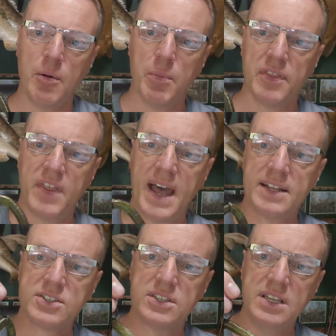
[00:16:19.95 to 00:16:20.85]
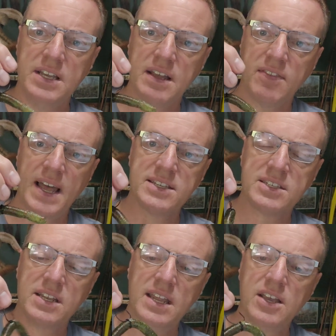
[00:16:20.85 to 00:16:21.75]
But that's the
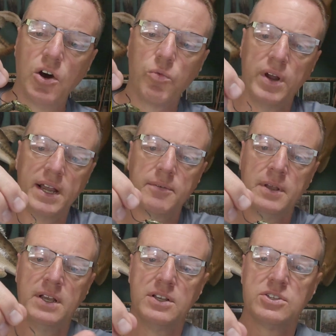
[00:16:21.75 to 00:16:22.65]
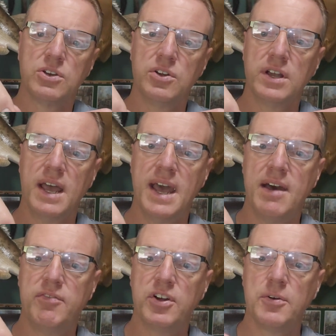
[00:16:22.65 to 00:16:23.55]
Nico rig. So you're going to
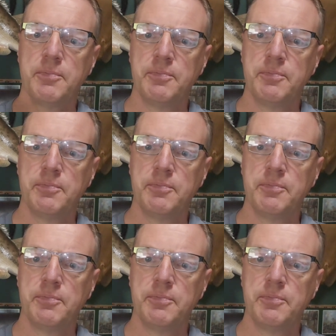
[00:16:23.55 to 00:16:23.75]
have your